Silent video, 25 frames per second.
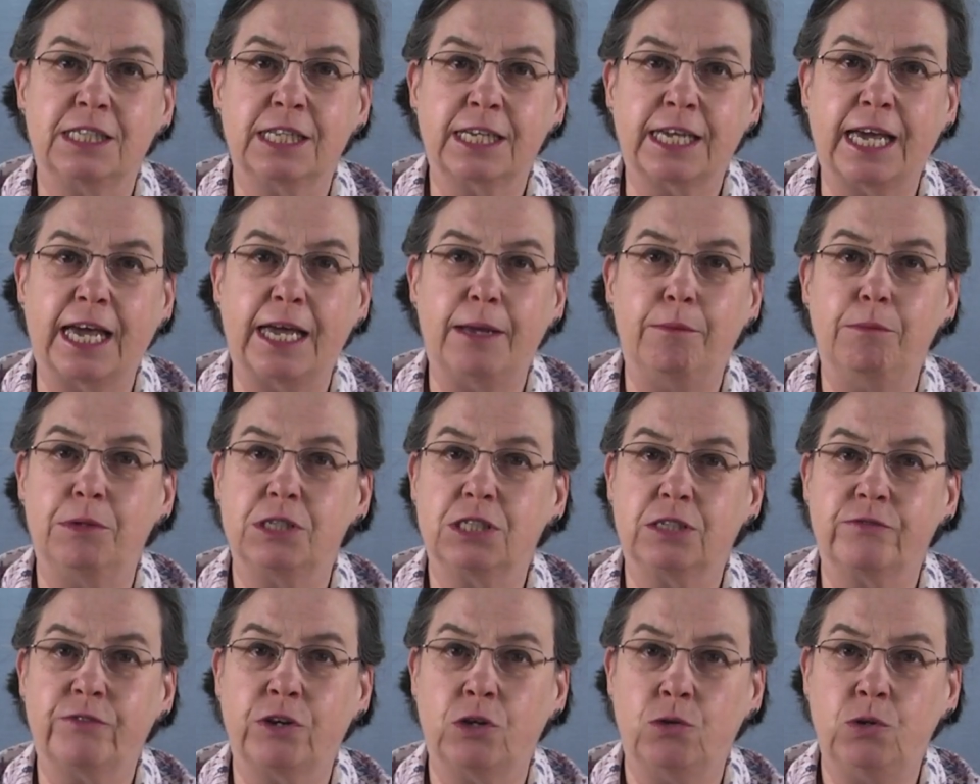the game
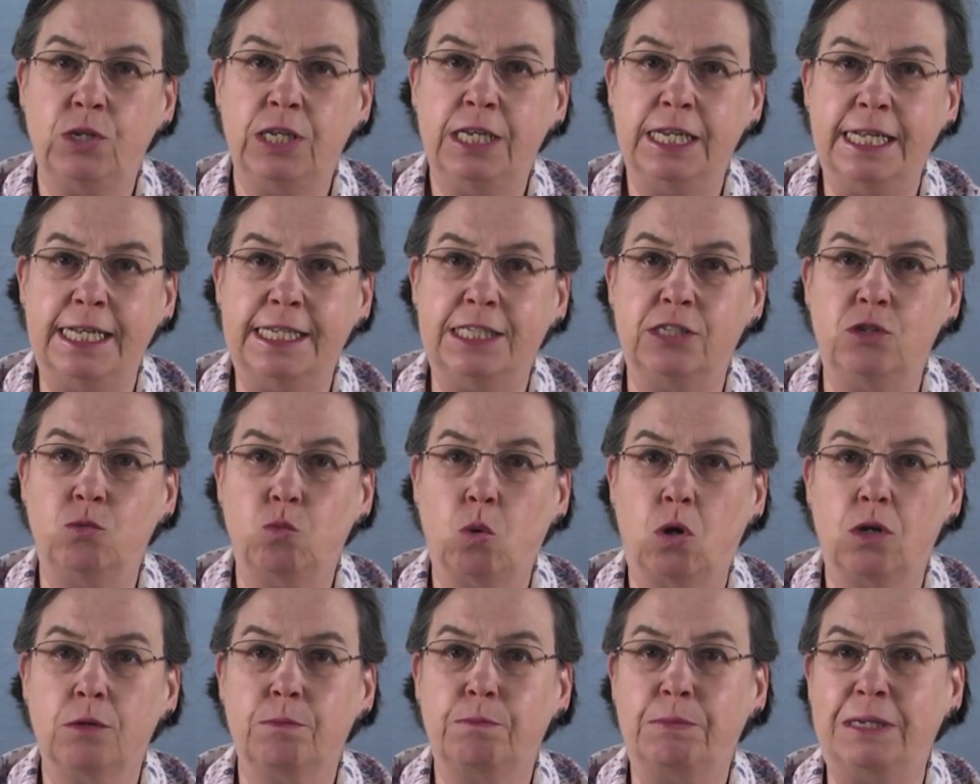must have only needed
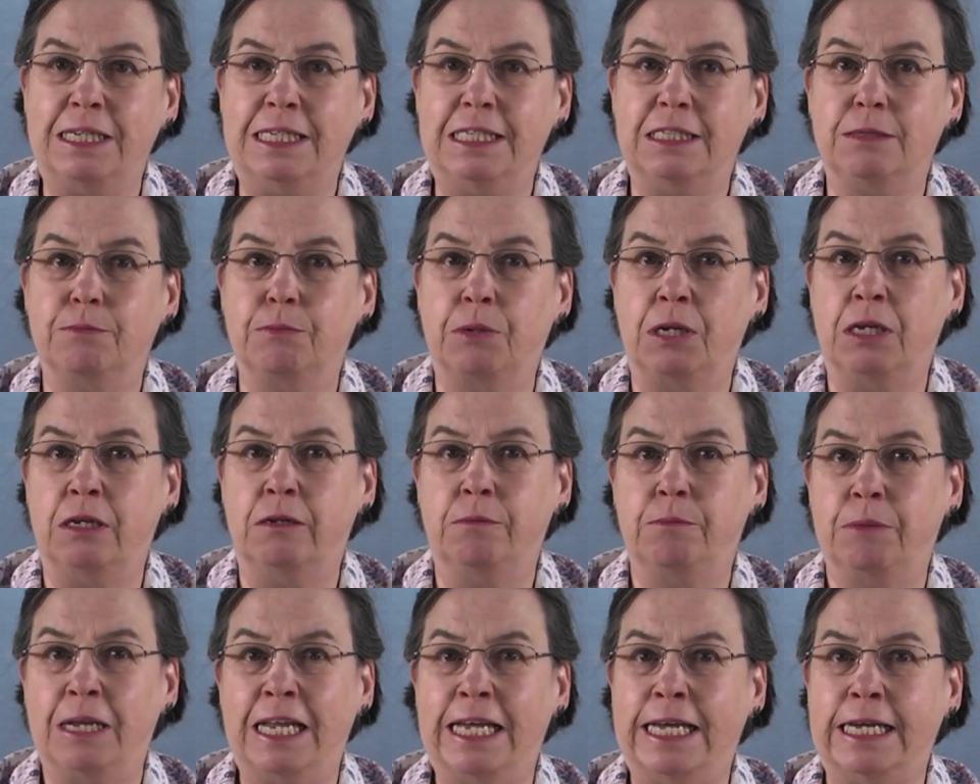one piece per
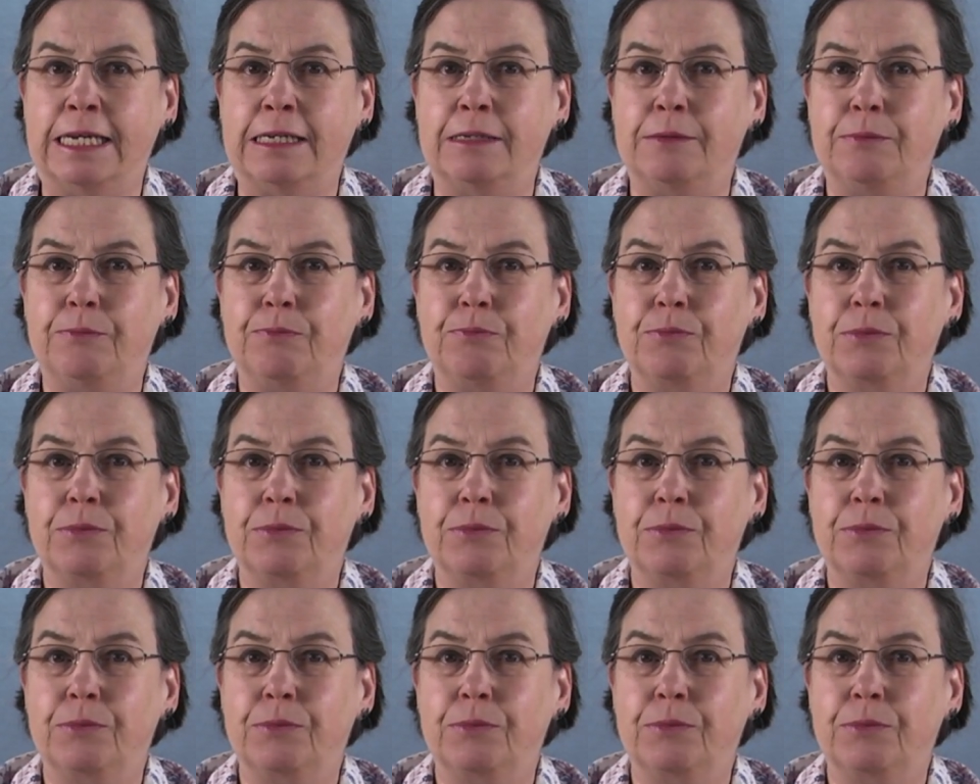player.